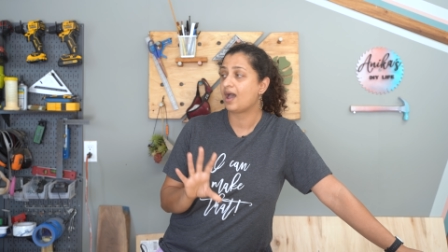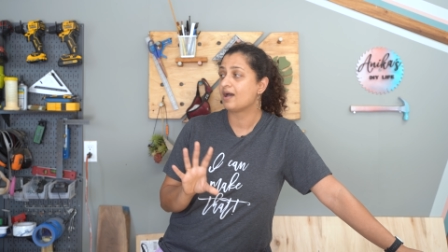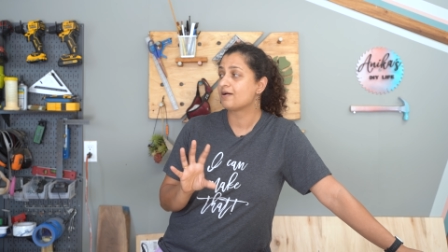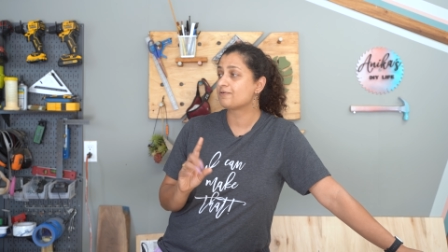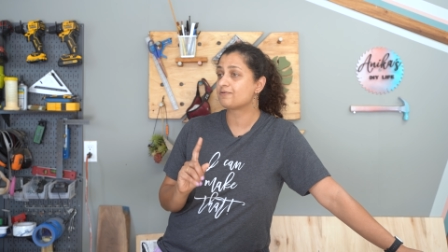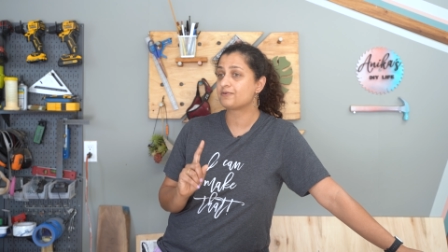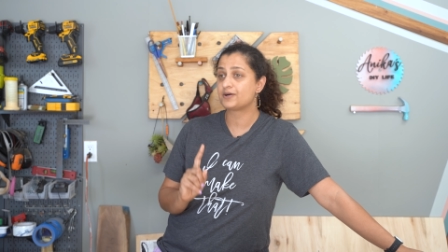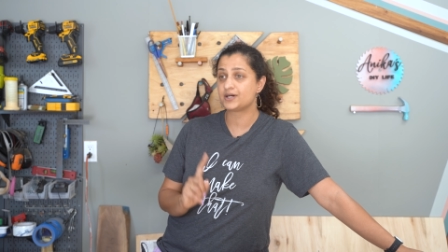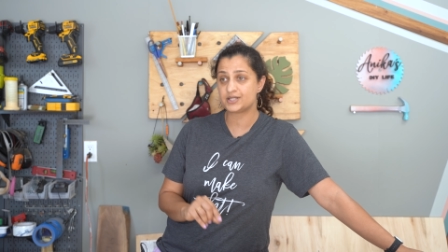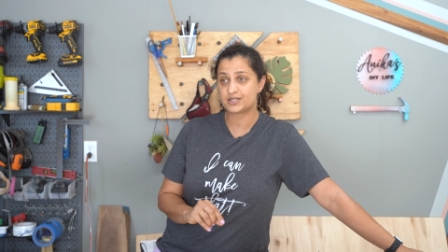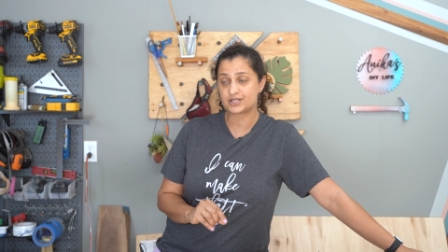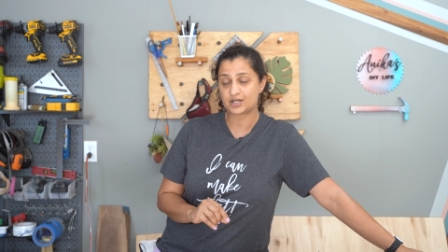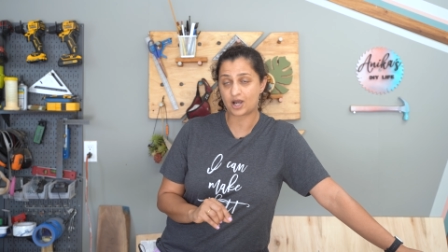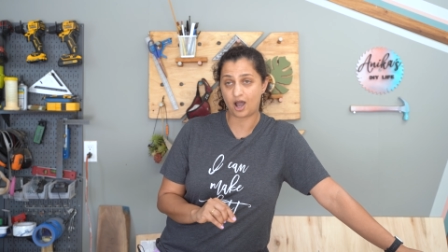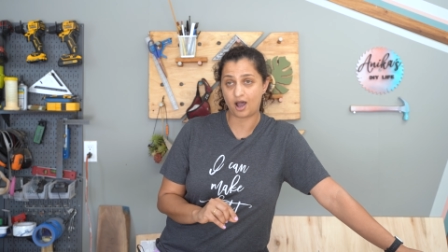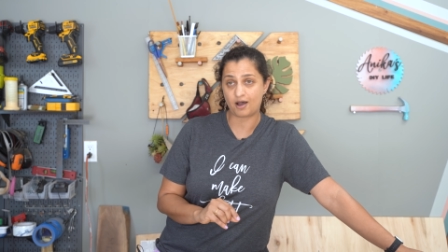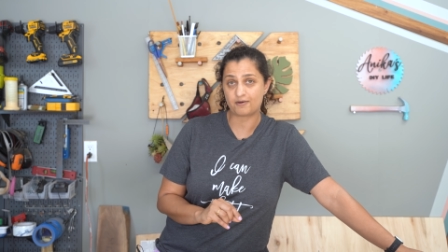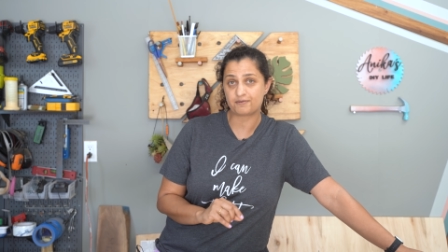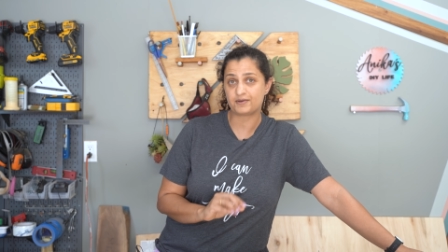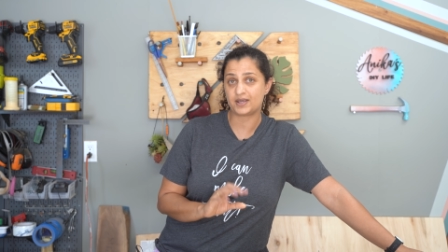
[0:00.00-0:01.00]
First
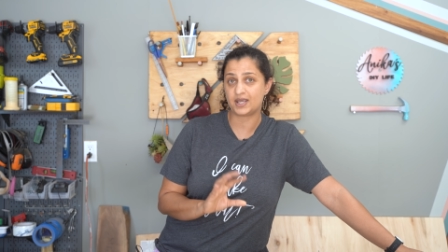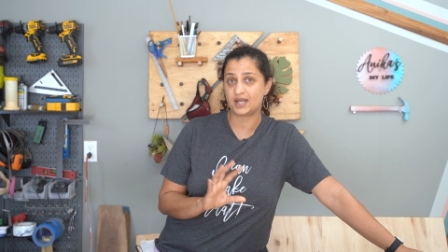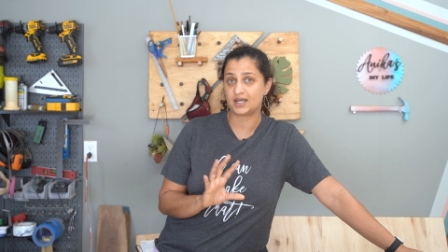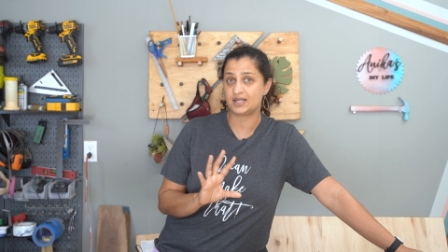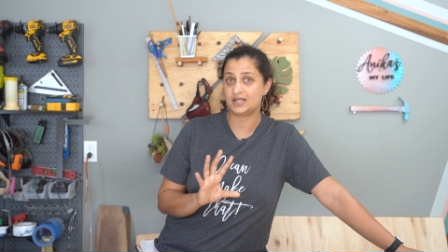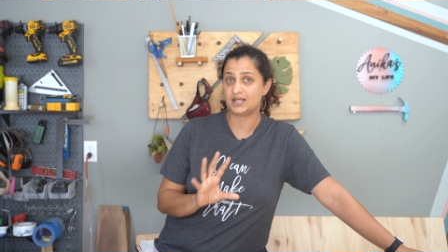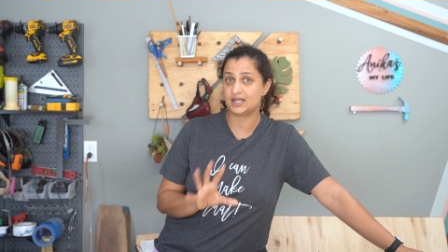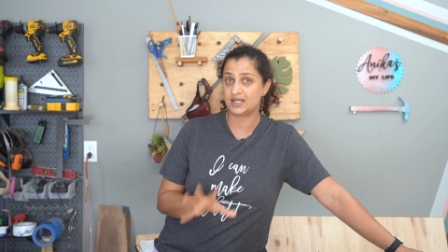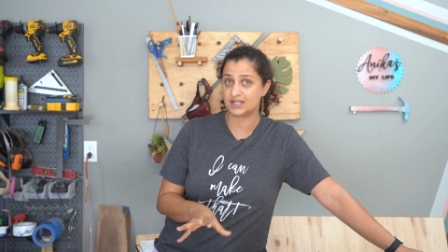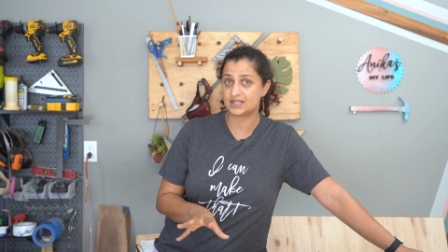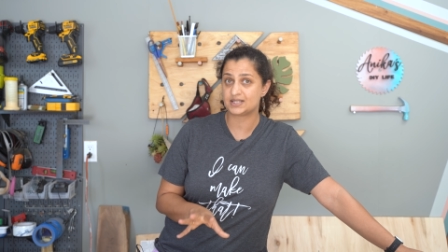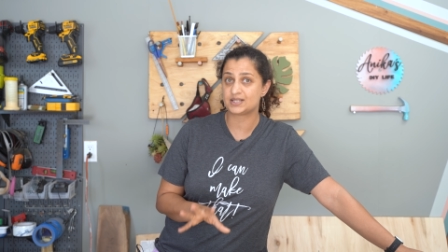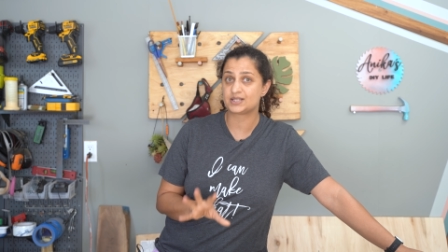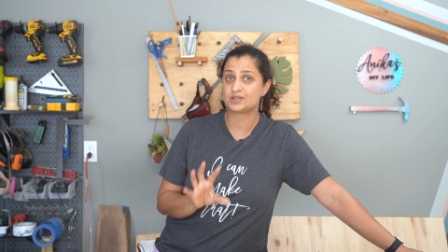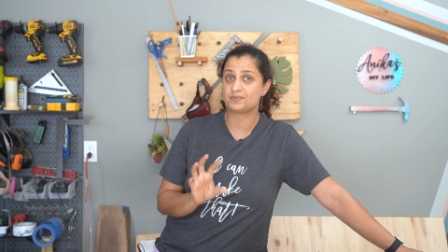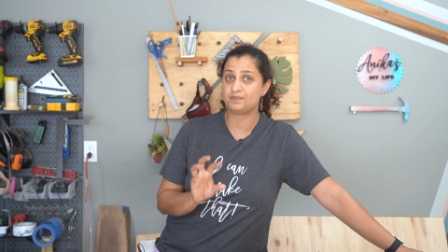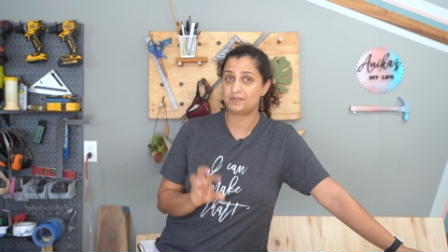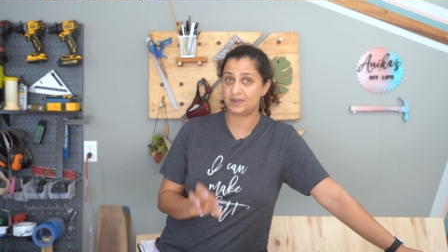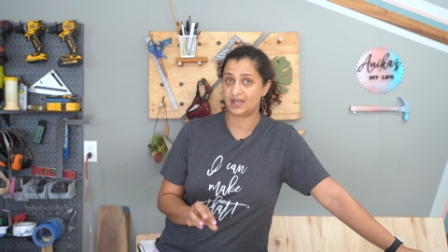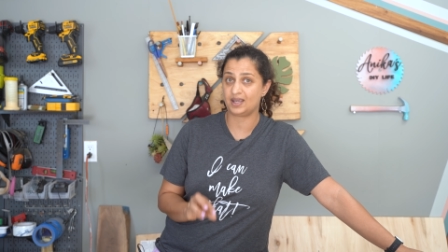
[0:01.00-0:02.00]
off, it needs
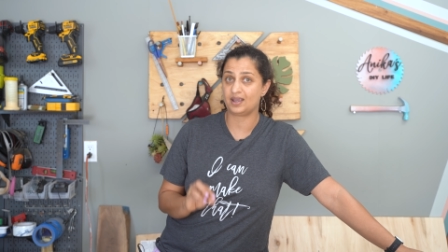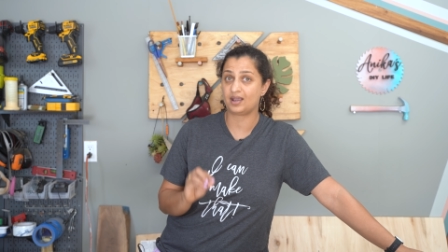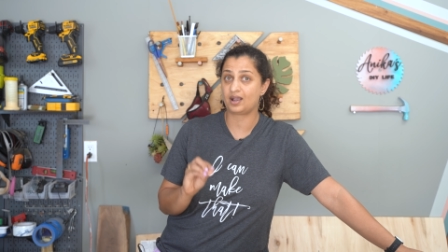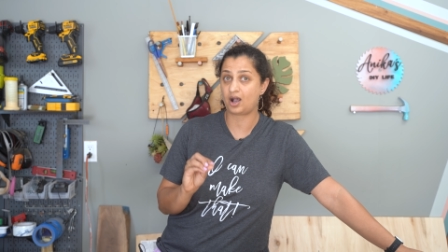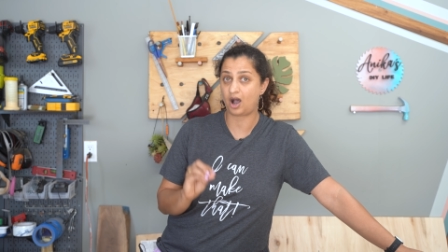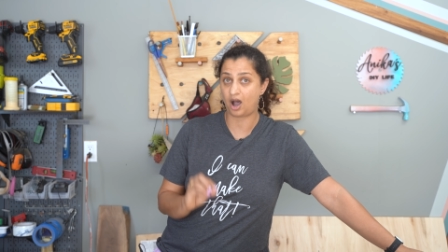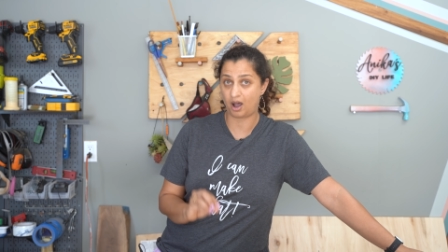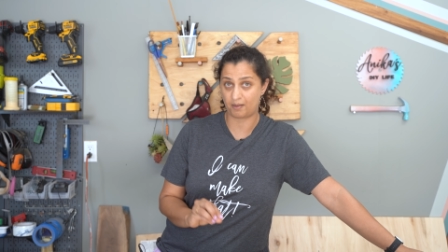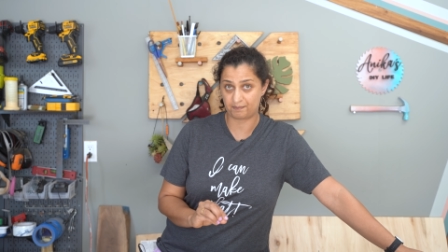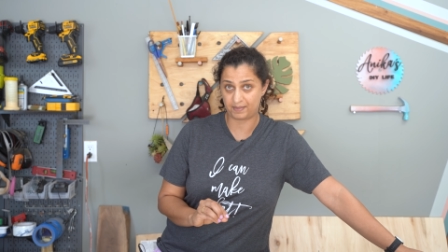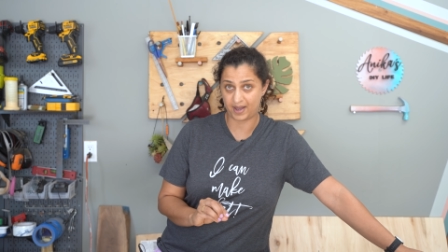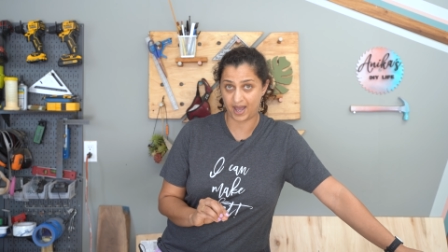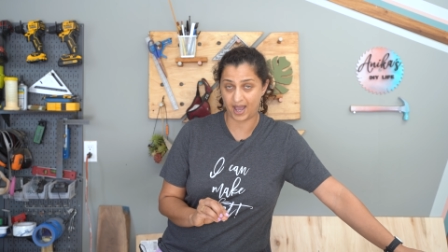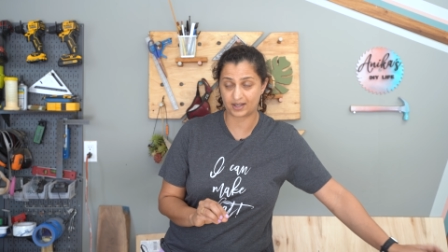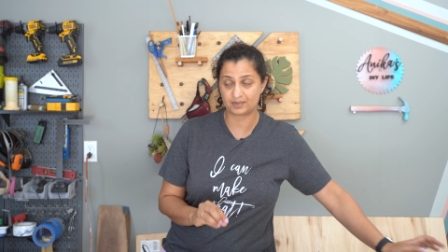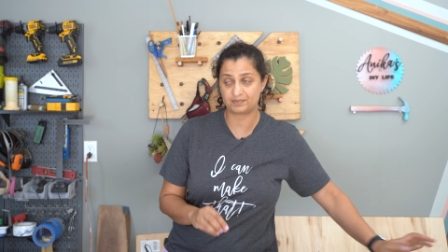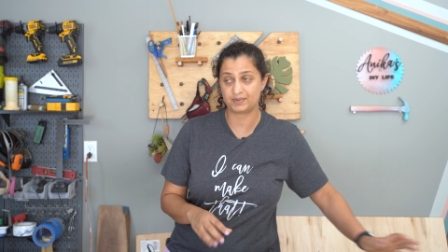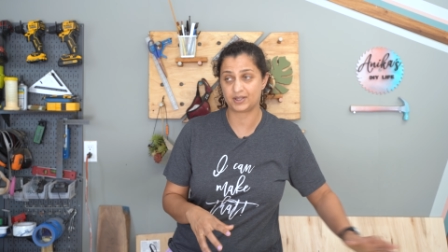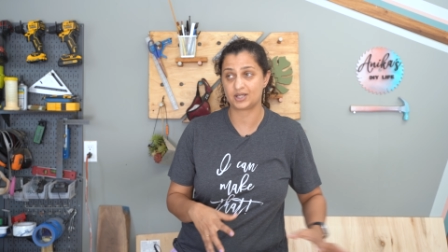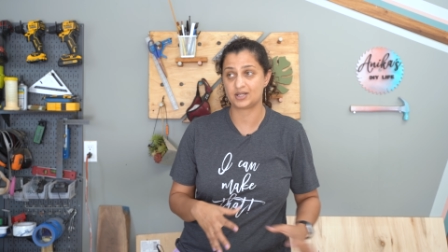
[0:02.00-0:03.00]
to be
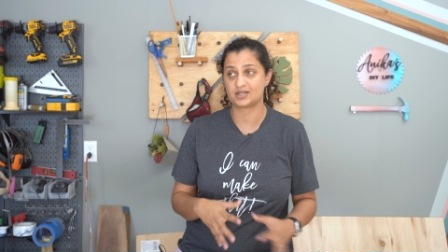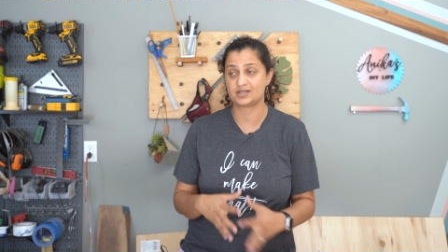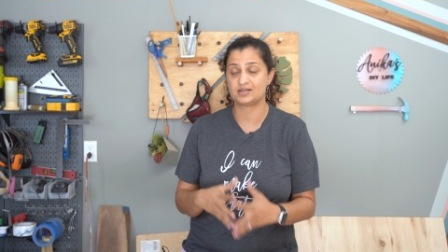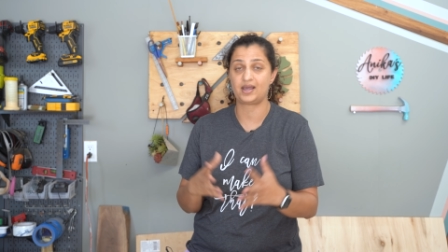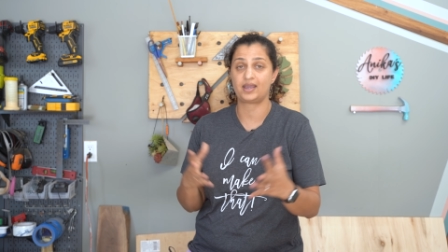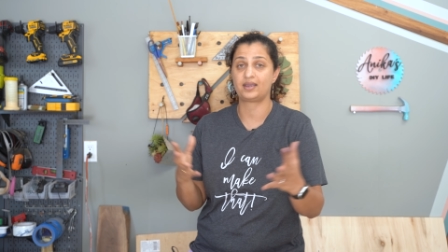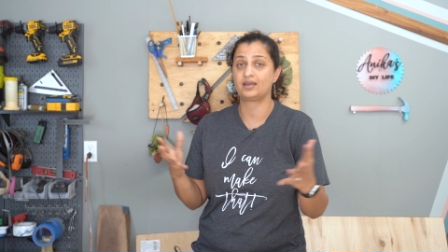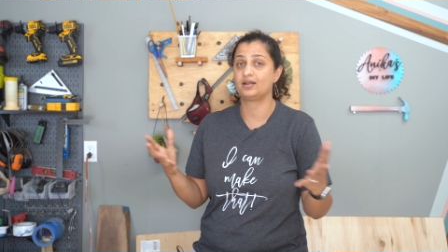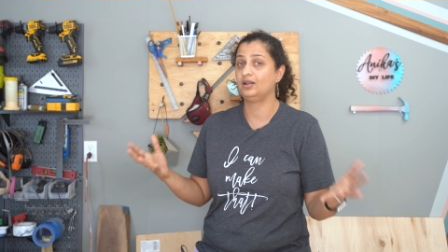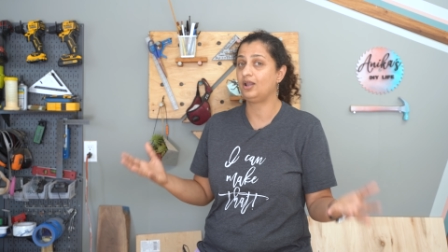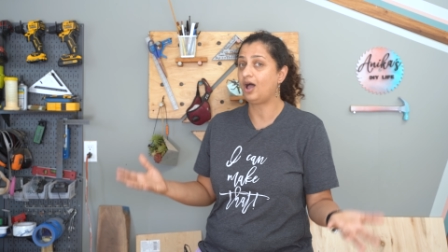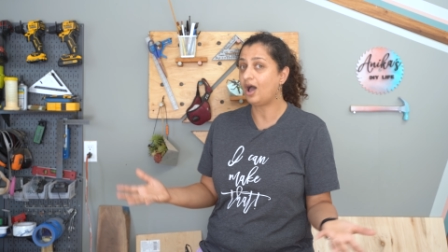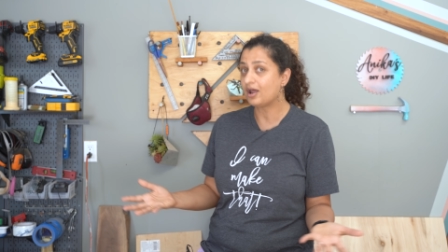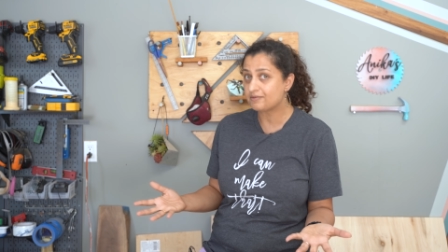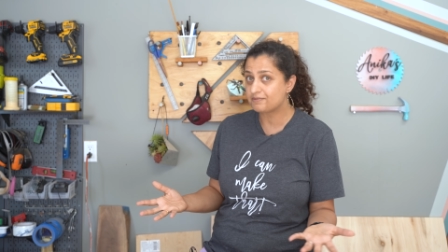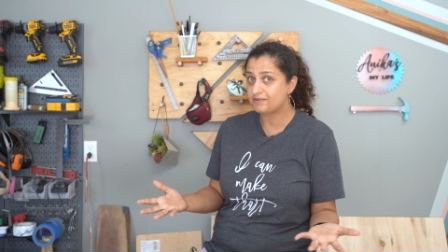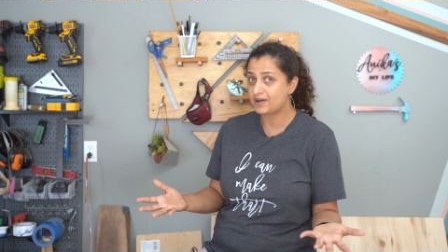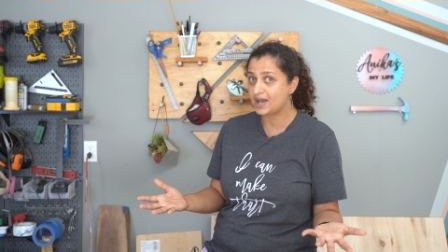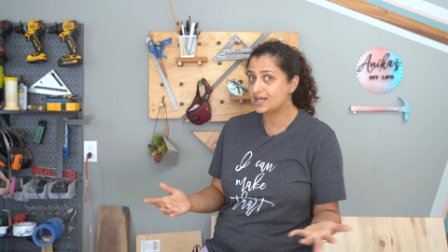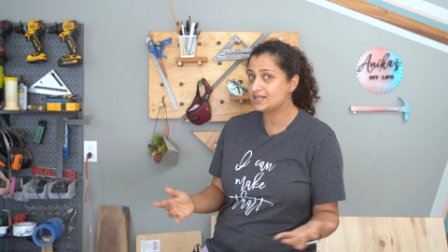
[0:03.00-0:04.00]
compact because, like a lot
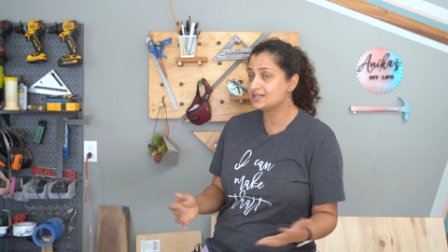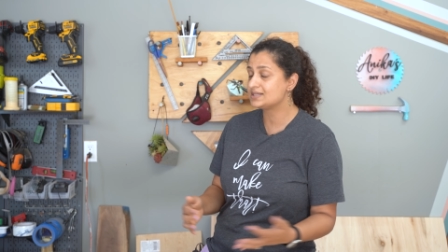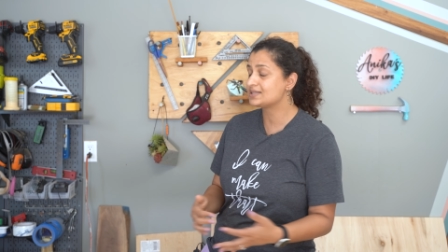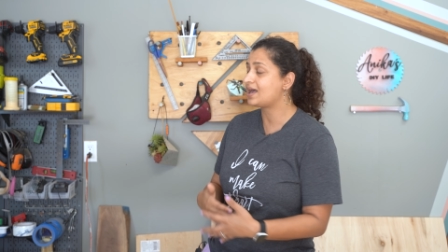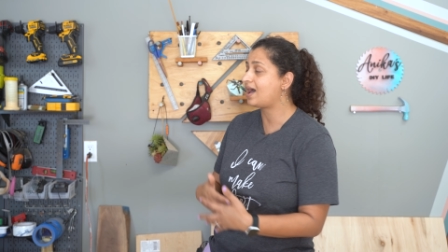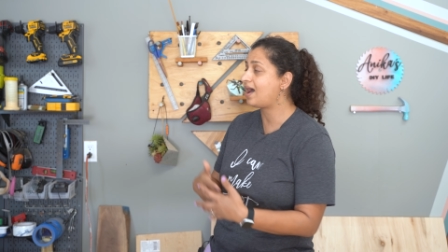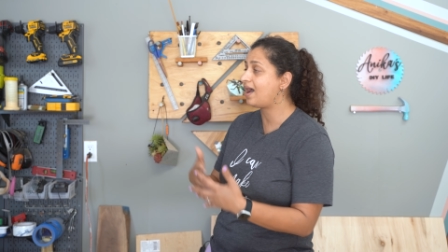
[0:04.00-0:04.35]
of us,